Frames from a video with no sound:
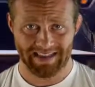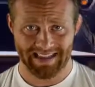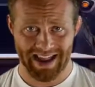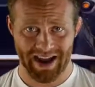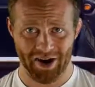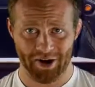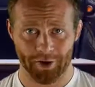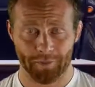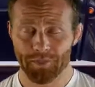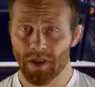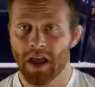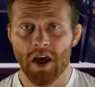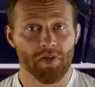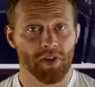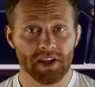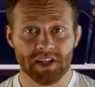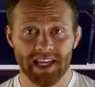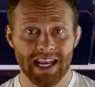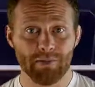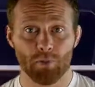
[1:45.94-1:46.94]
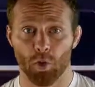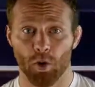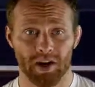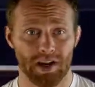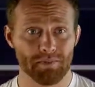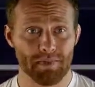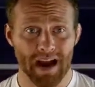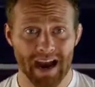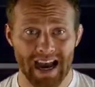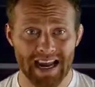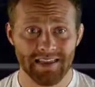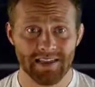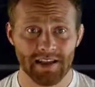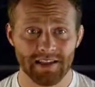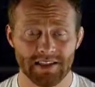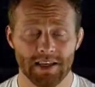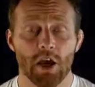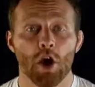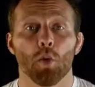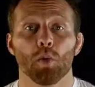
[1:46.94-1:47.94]
there. The team working behind
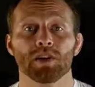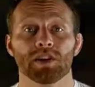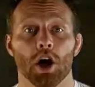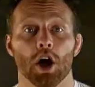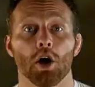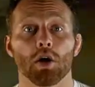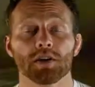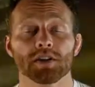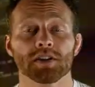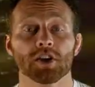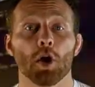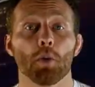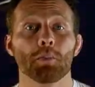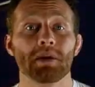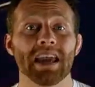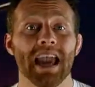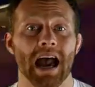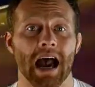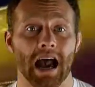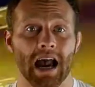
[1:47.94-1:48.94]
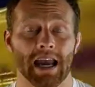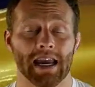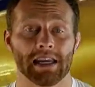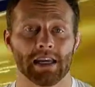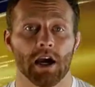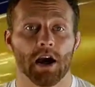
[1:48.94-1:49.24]
this was also behind